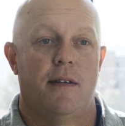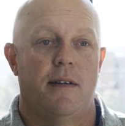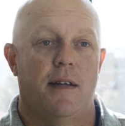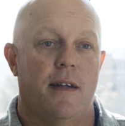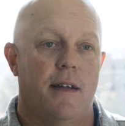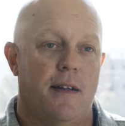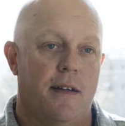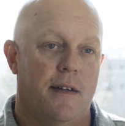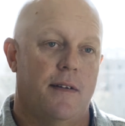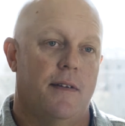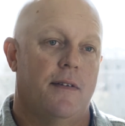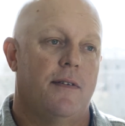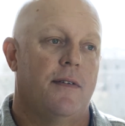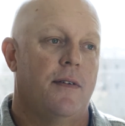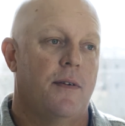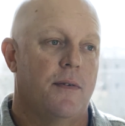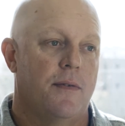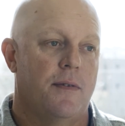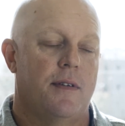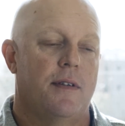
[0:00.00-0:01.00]
that,
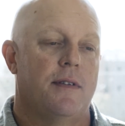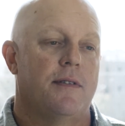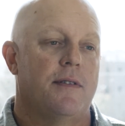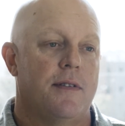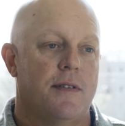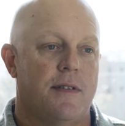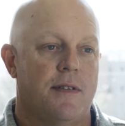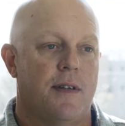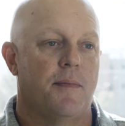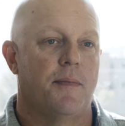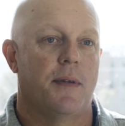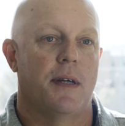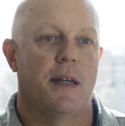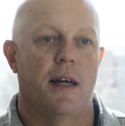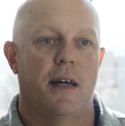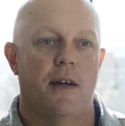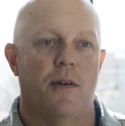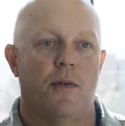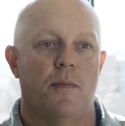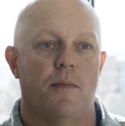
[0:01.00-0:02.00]
you know, this is
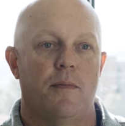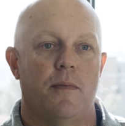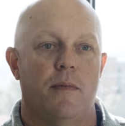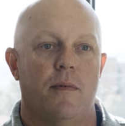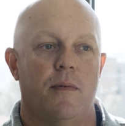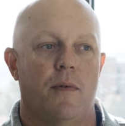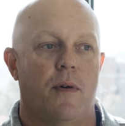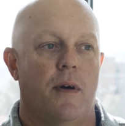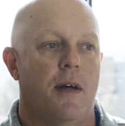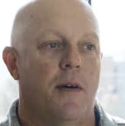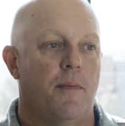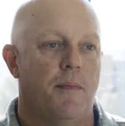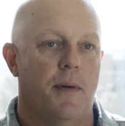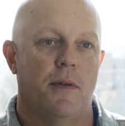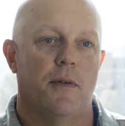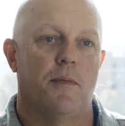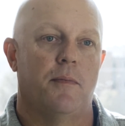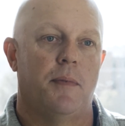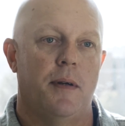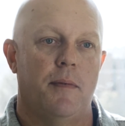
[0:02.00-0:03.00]
something I hope will help
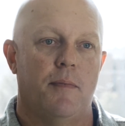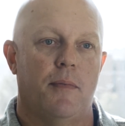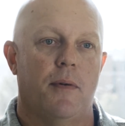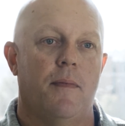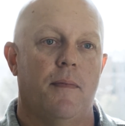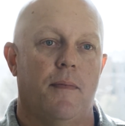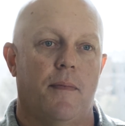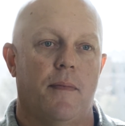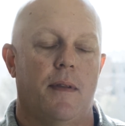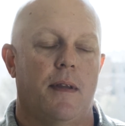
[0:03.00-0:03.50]
other people.